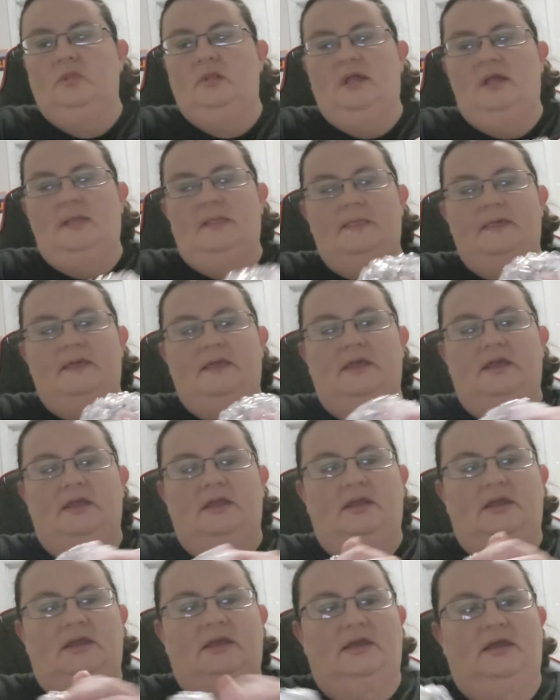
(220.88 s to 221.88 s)
And then
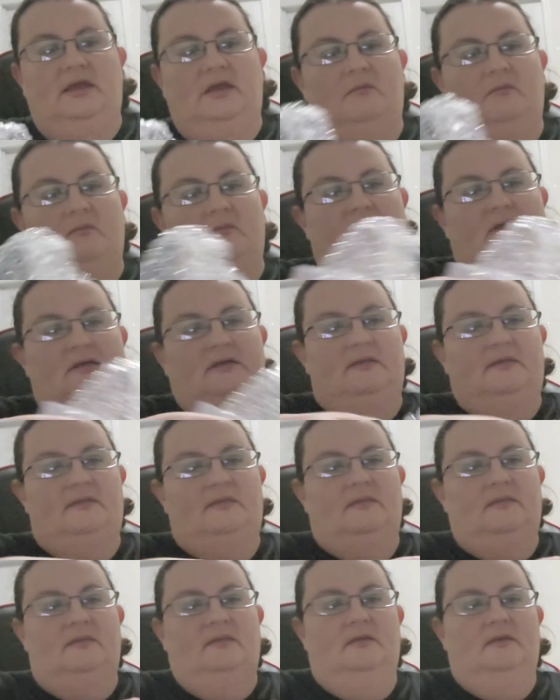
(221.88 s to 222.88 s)
it came with,
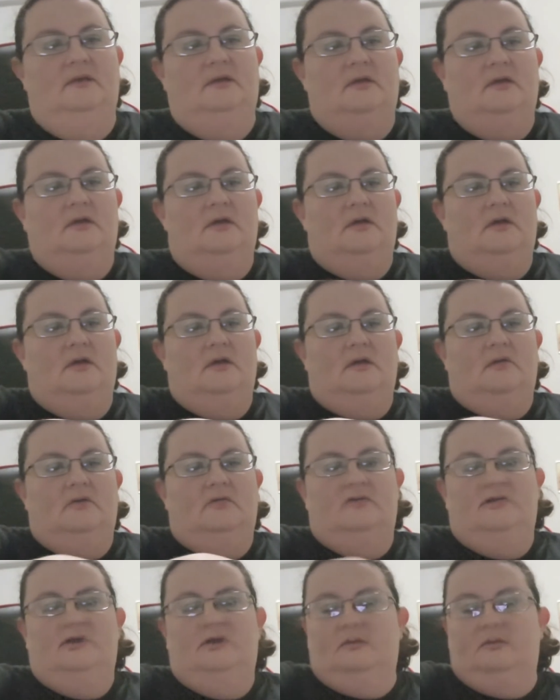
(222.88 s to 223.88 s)

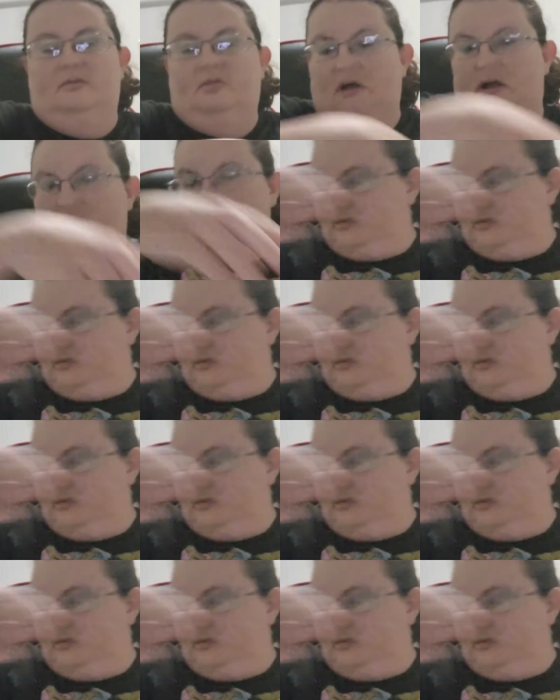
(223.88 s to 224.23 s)
we had a block